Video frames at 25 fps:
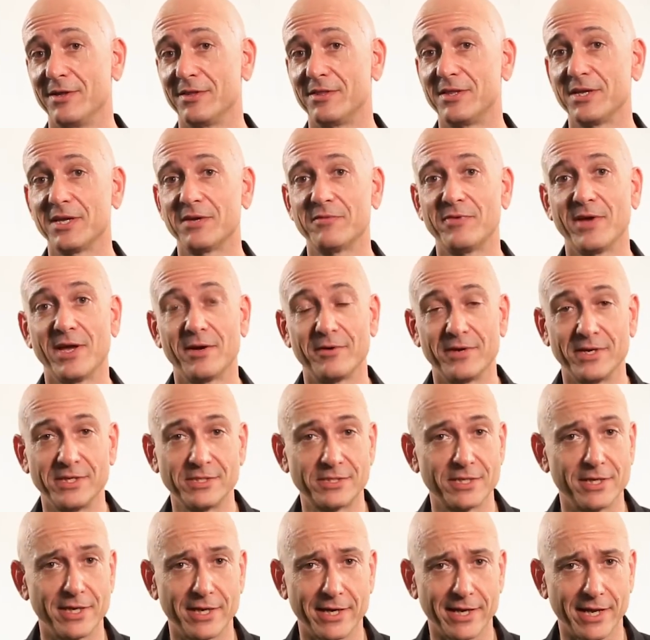Think of how
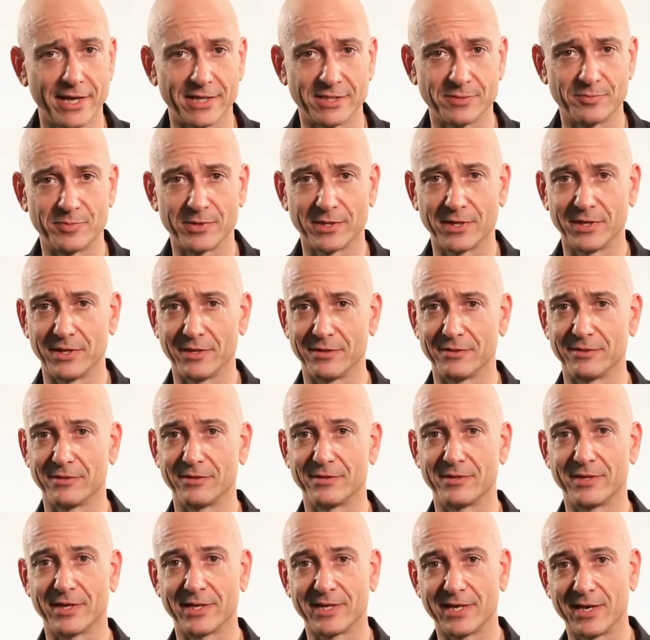internet ads begin.
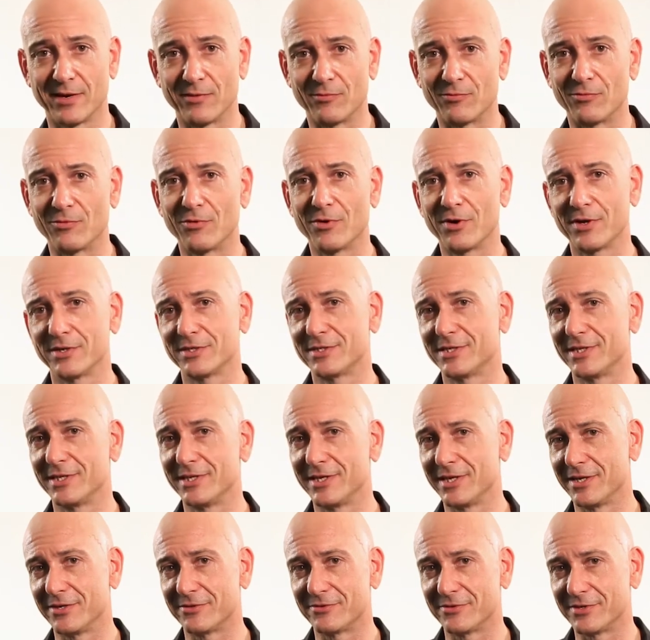They get right to
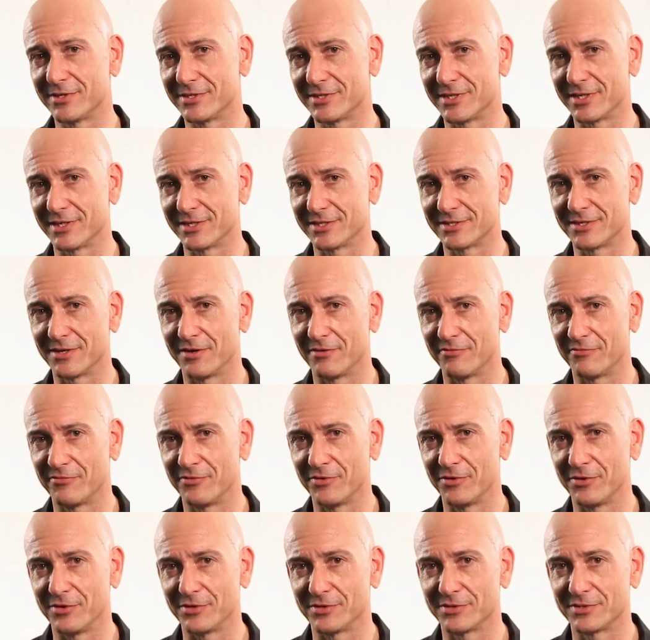the interesting stuff
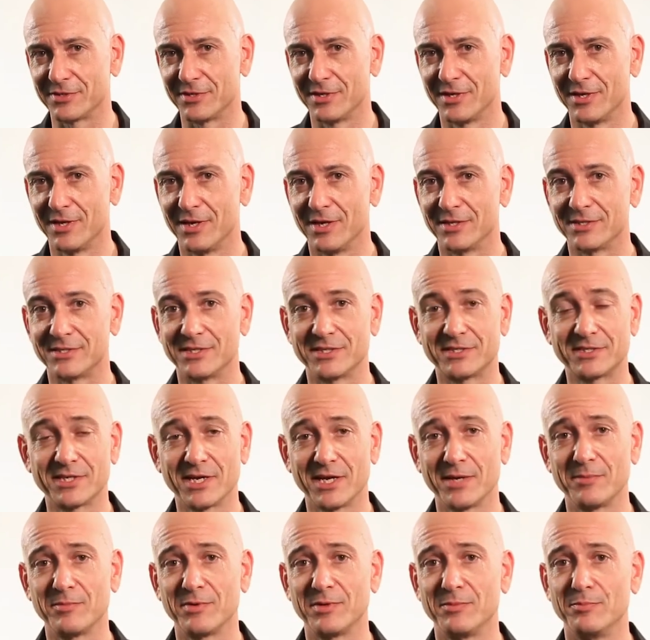first. It's the
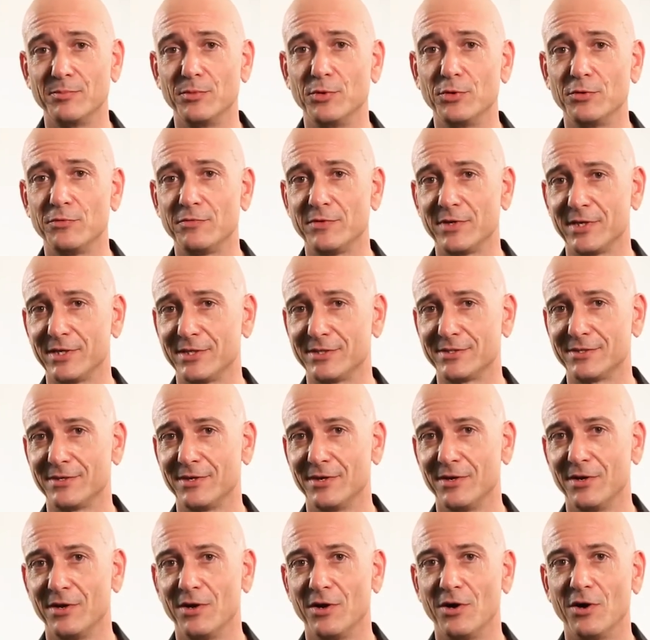same with movies.
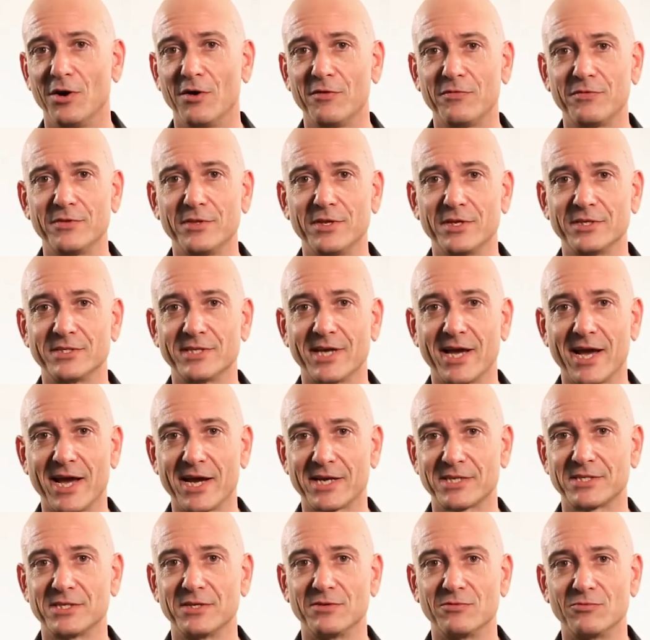Often there's
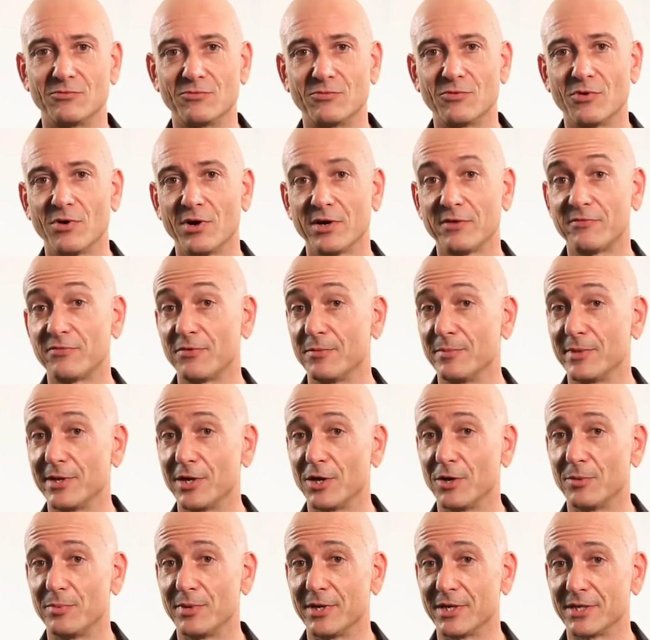action right from the
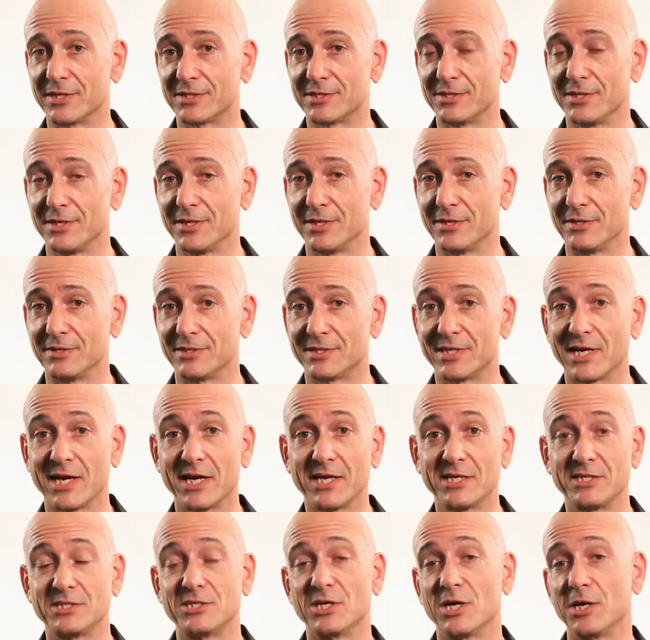opening scene.
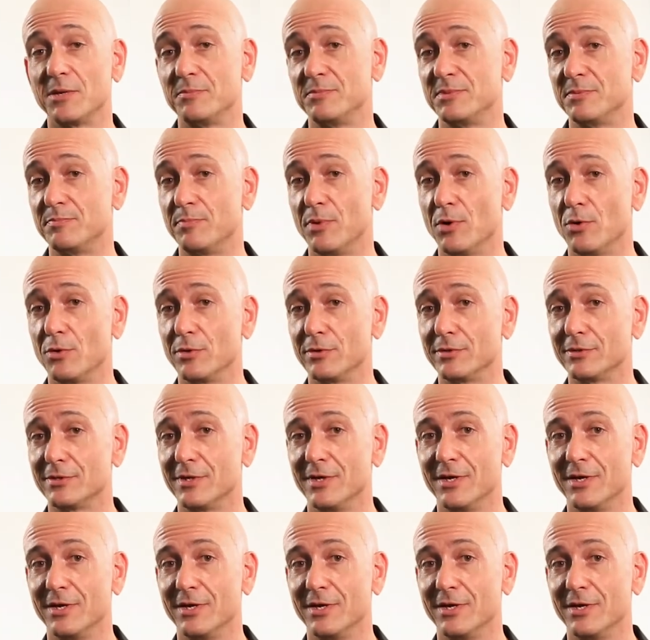Take James Bond.